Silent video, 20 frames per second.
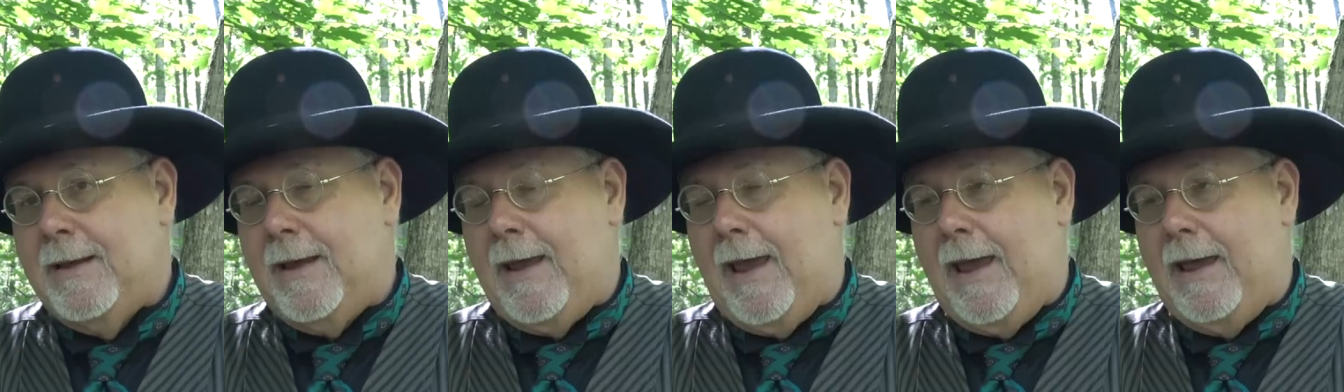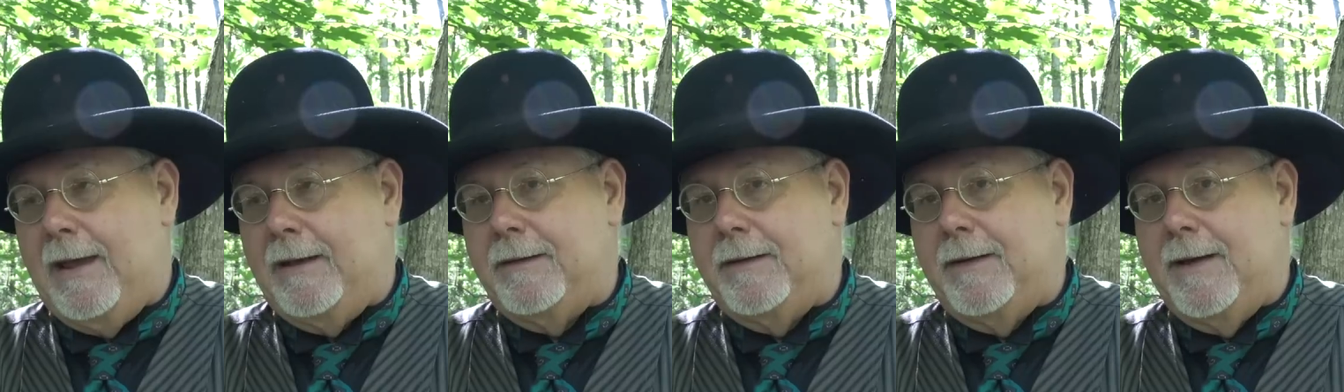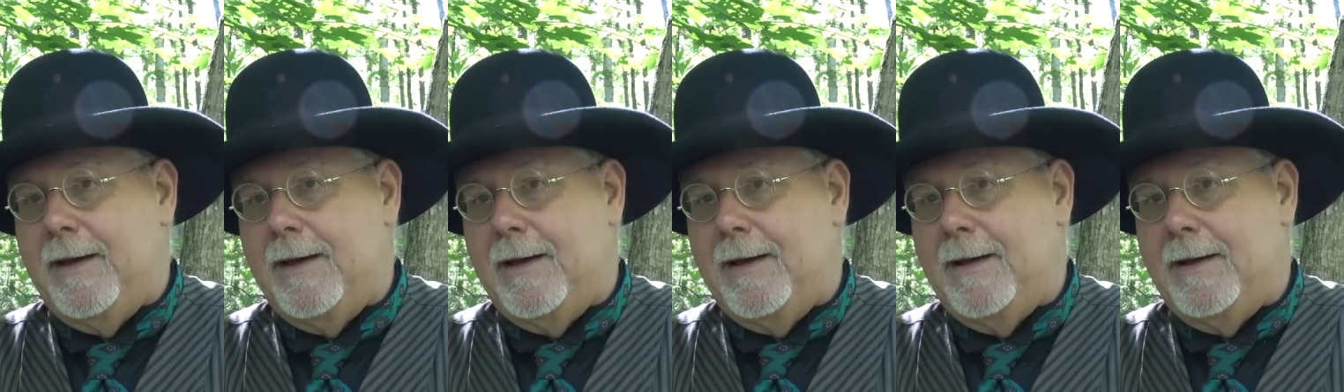and
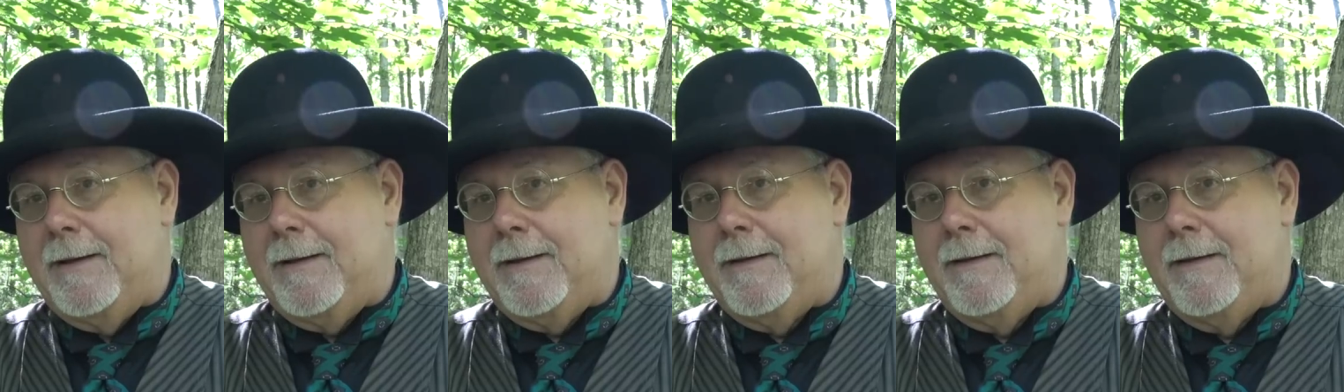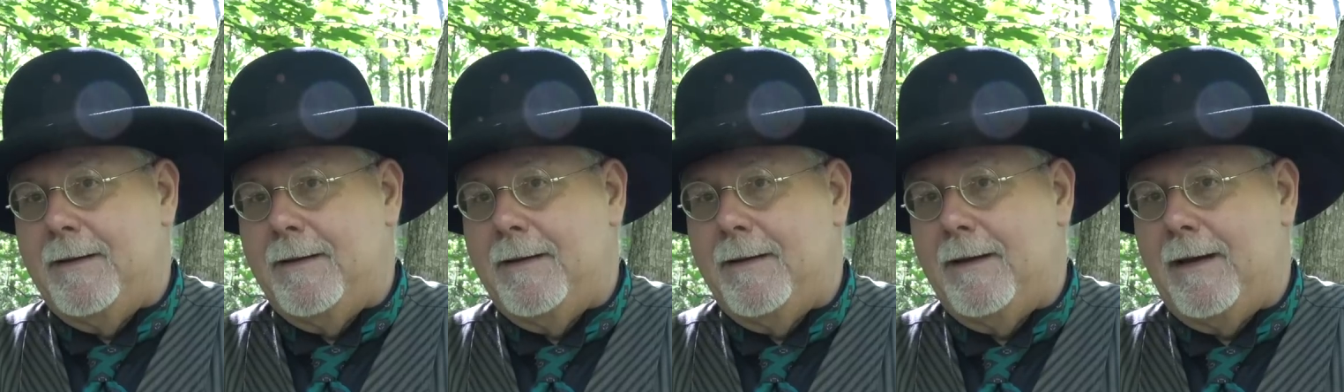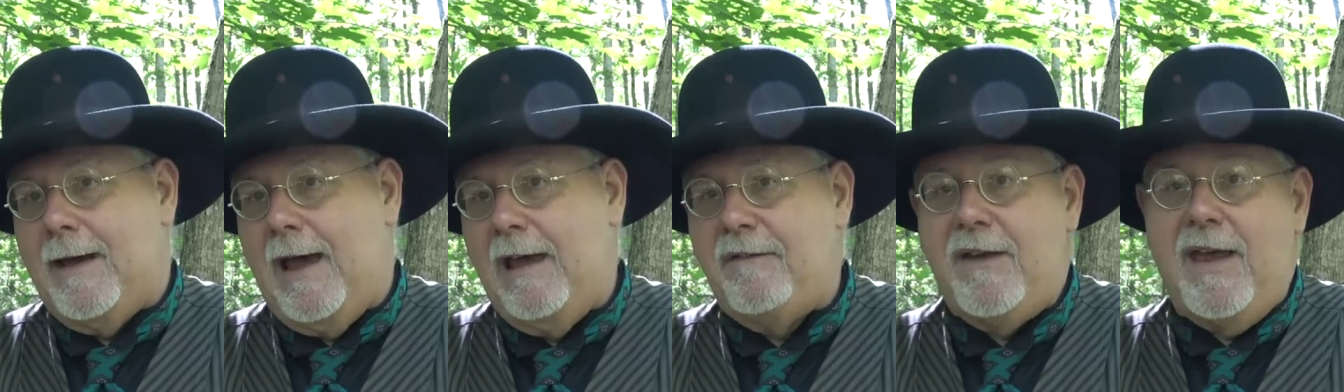uh,
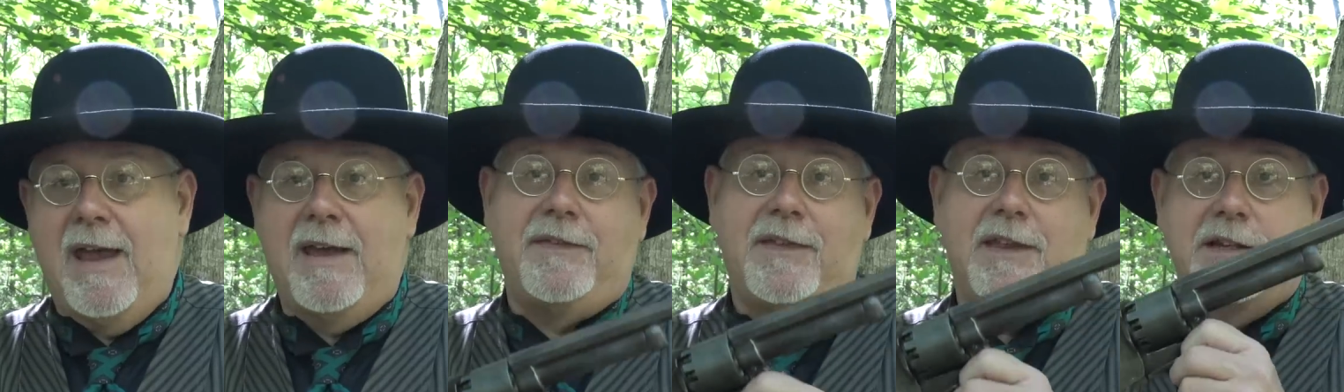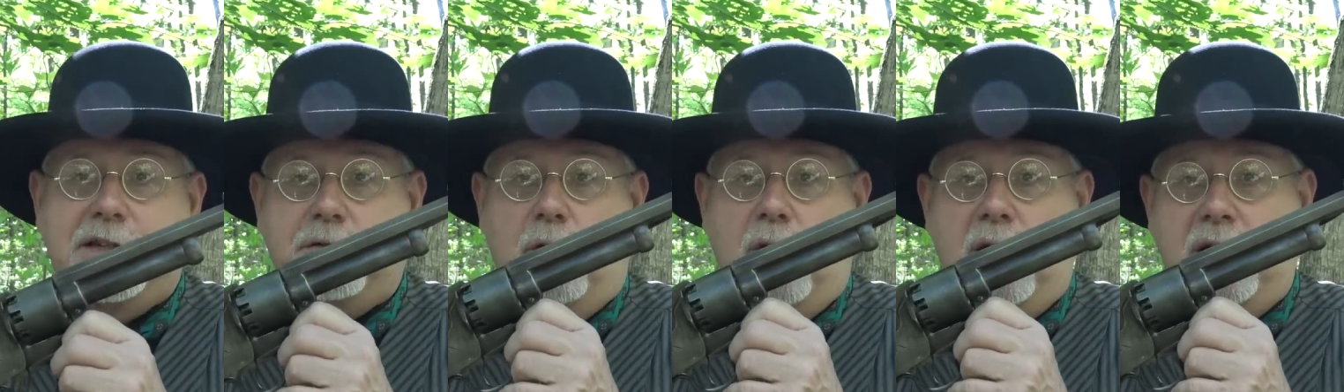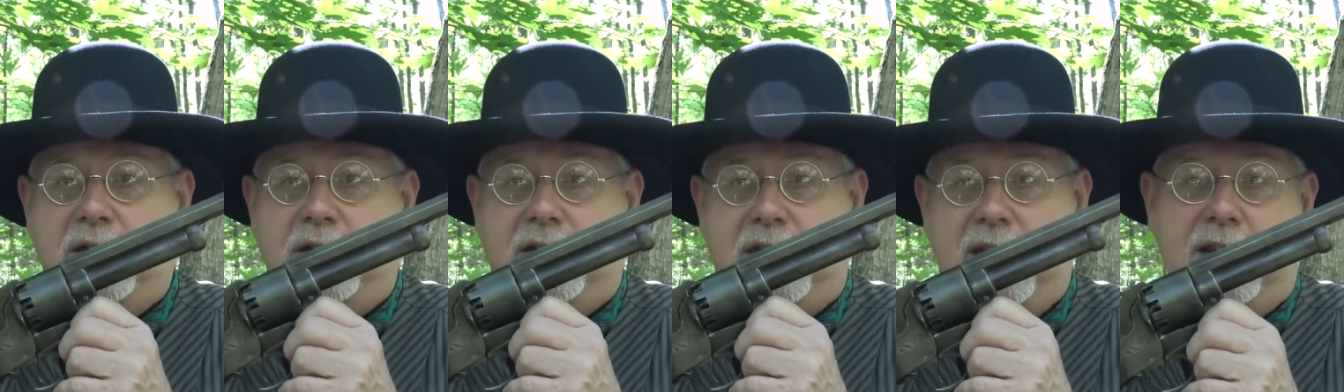I've had this
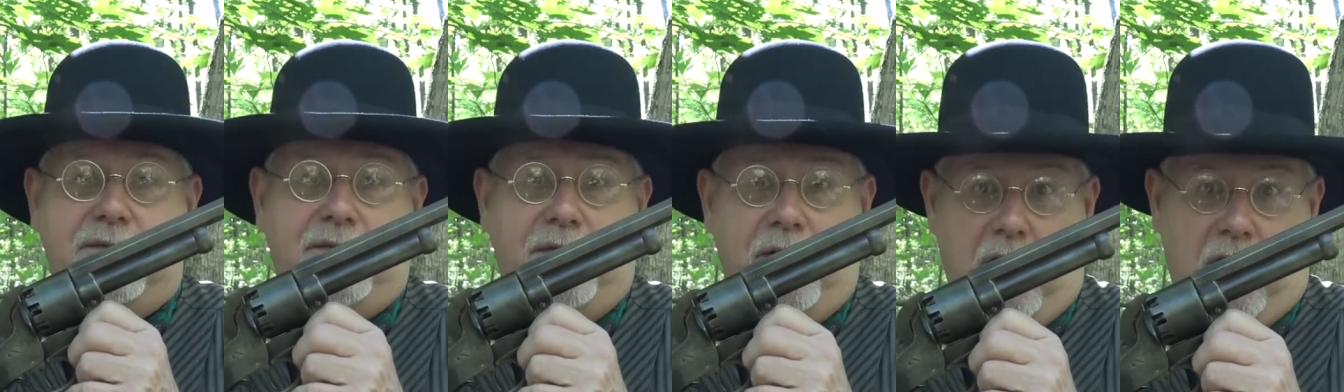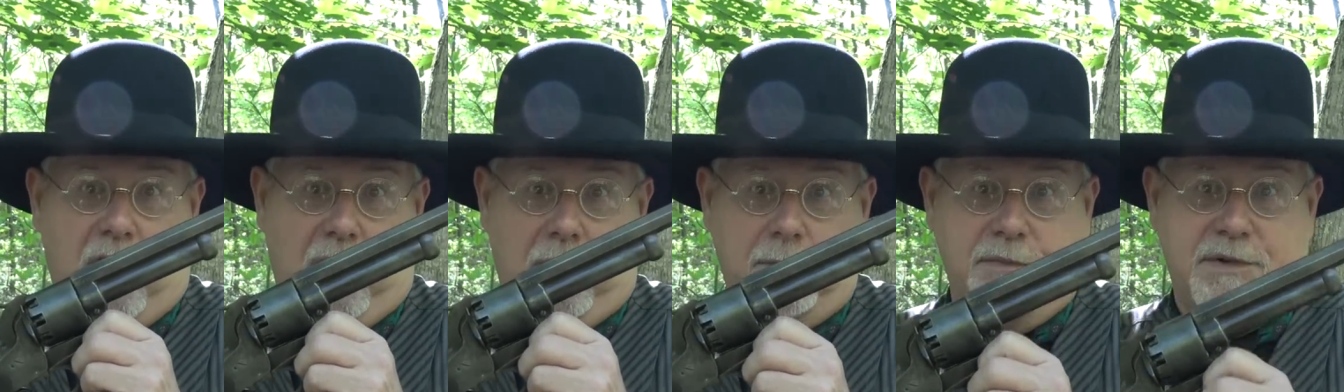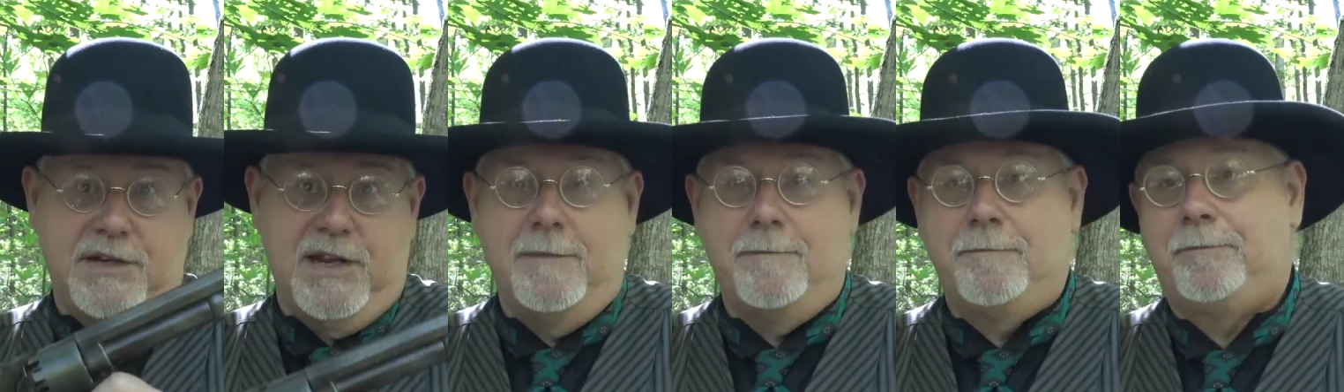one defarbed.